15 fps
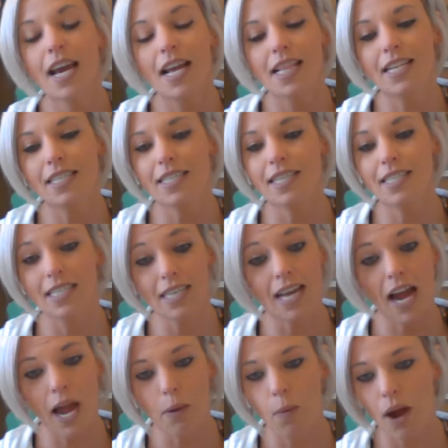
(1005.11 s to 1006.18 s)
This is a
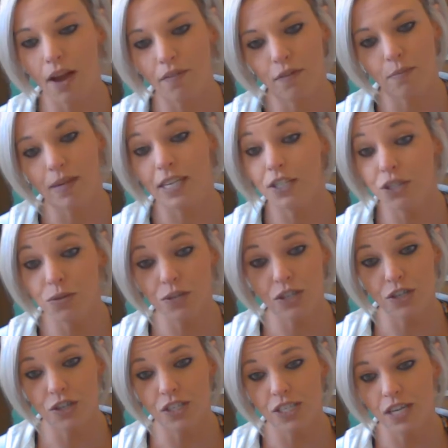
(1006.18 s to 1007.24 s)
DIY for me. Do it
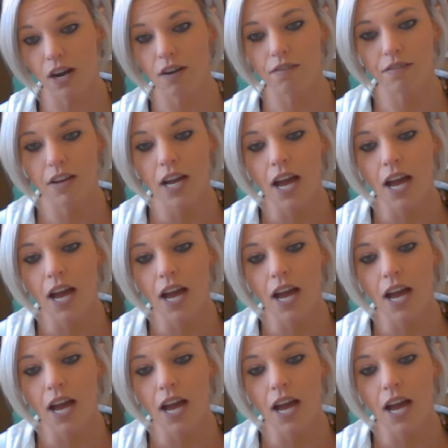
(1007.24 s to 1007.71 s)
yourself.